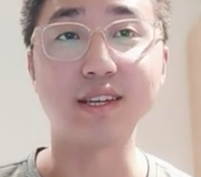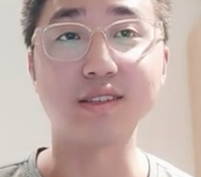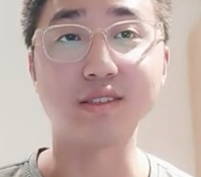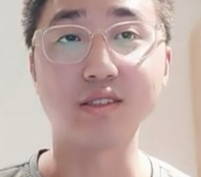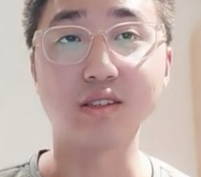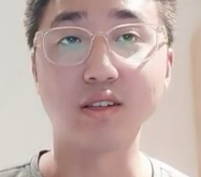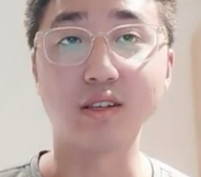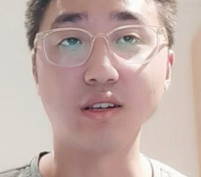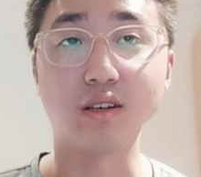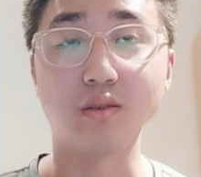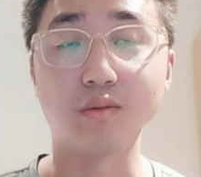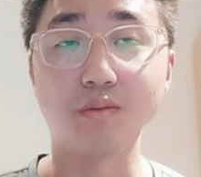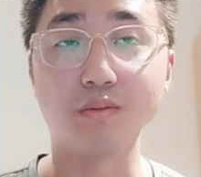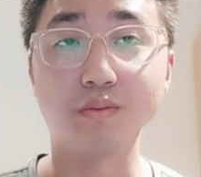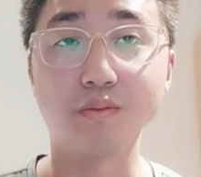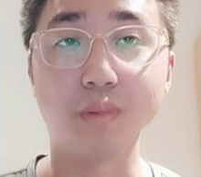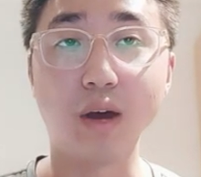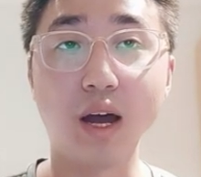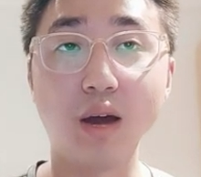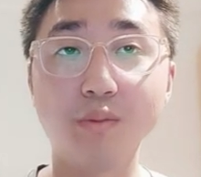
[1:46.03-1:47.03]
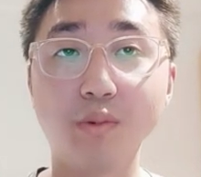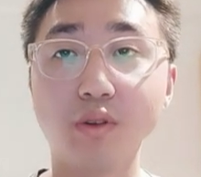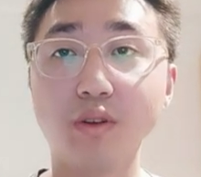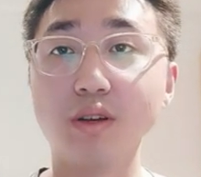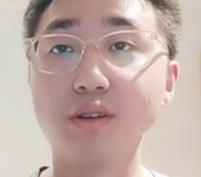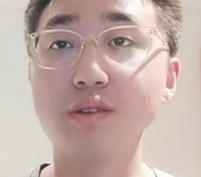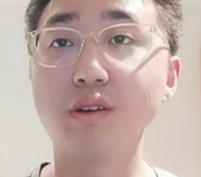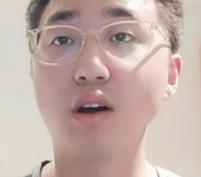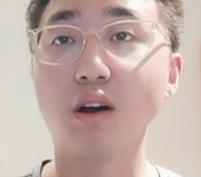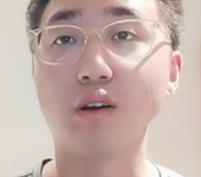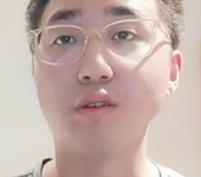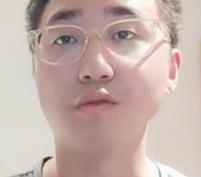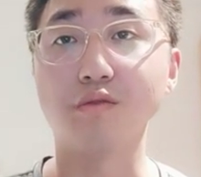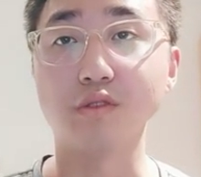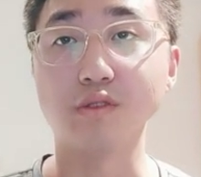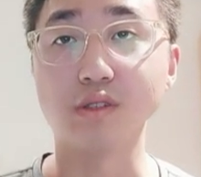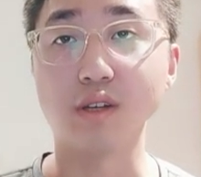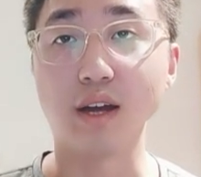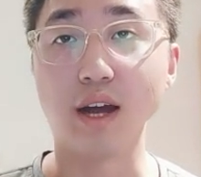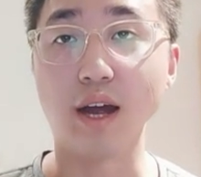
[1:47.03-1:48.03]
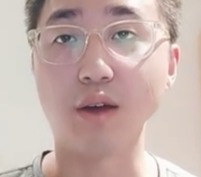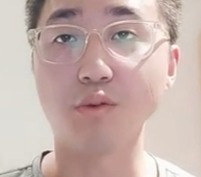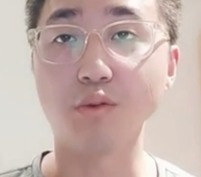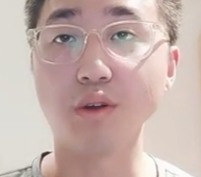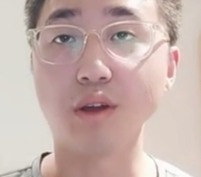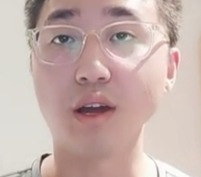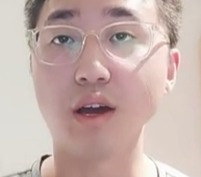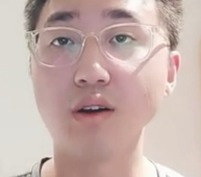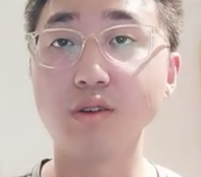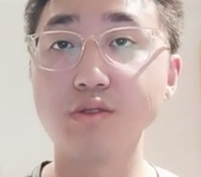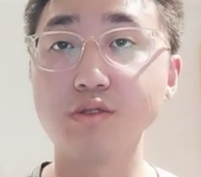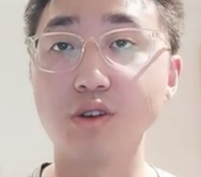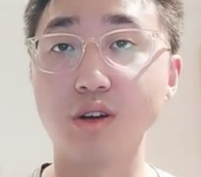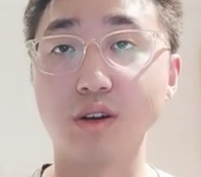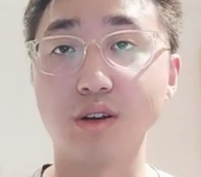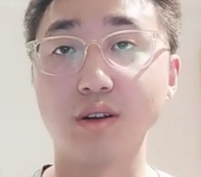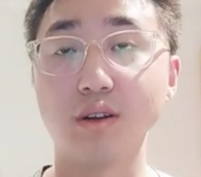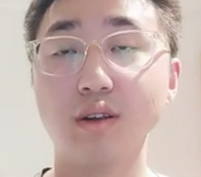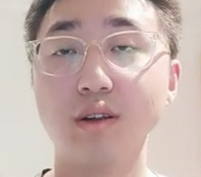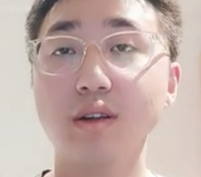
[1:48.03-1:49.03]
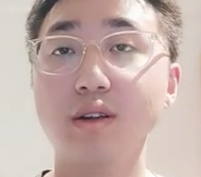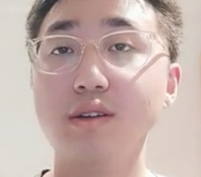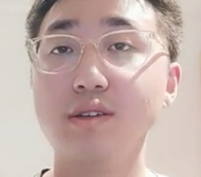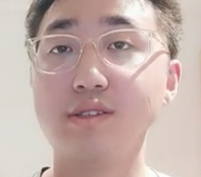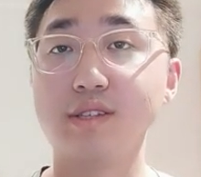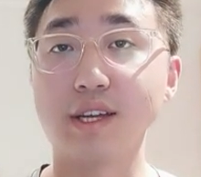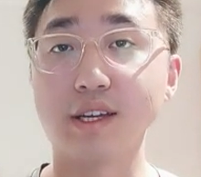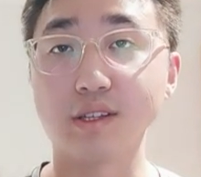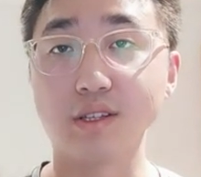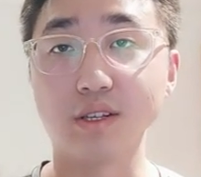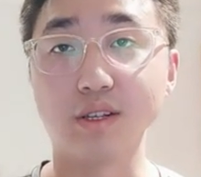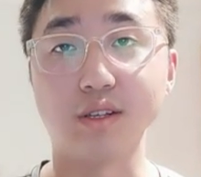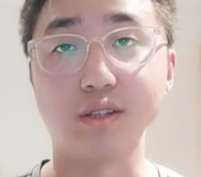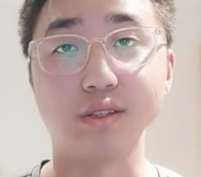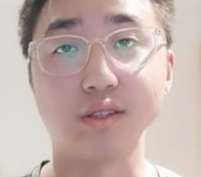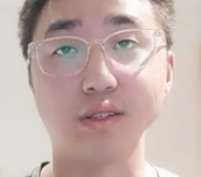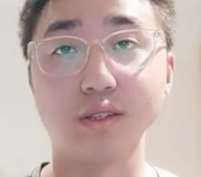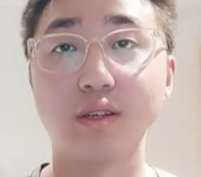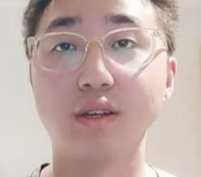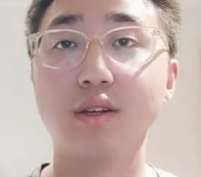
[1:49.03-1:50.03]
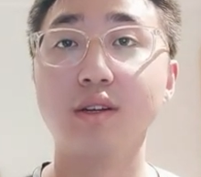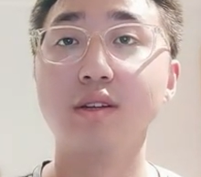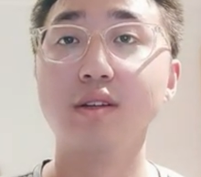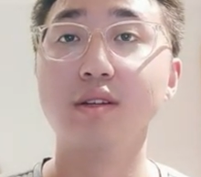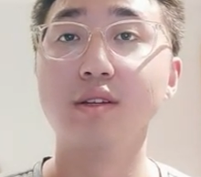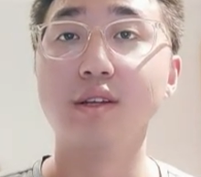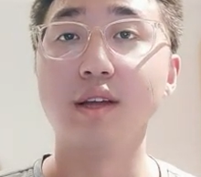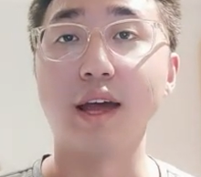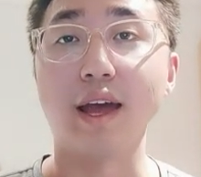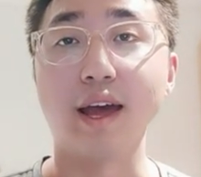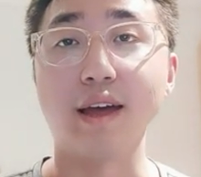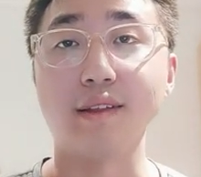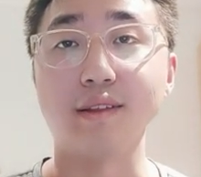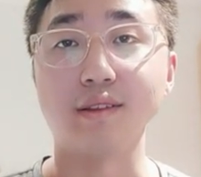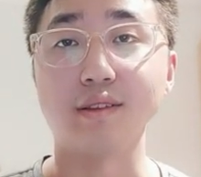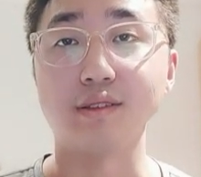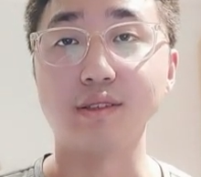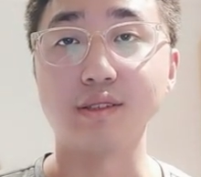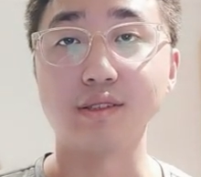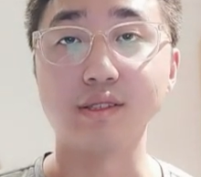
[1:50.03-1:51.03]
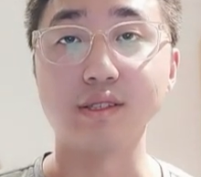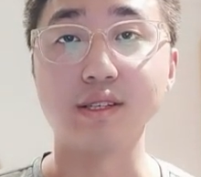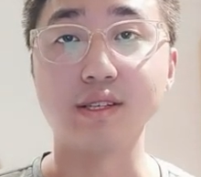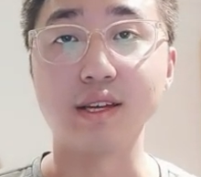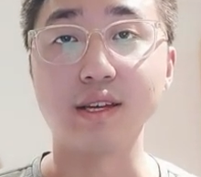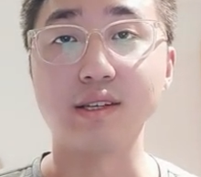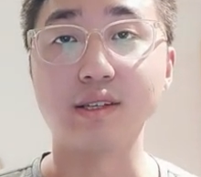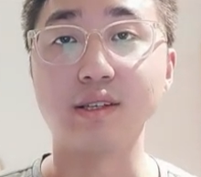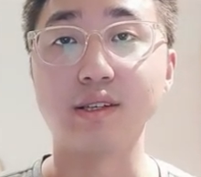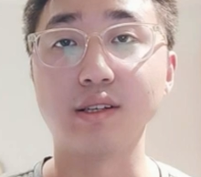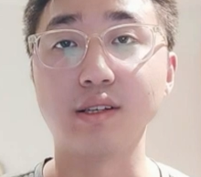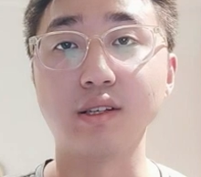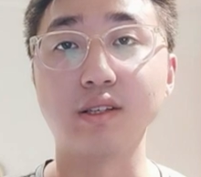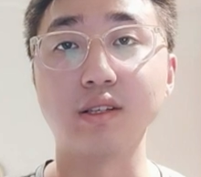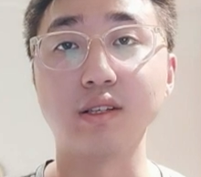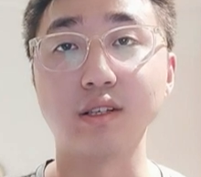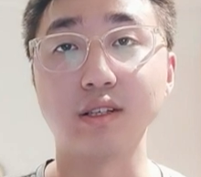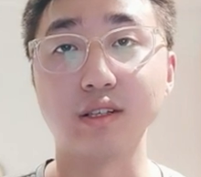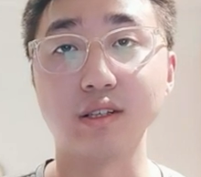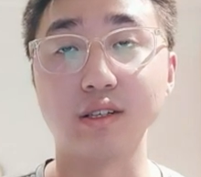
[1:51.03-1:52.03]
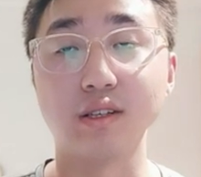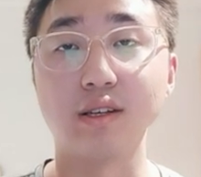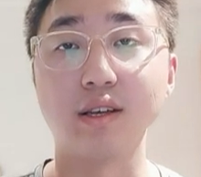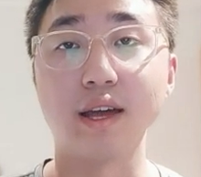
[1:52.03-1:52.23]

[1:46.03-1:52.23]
a problem of the agriculture sectors, and a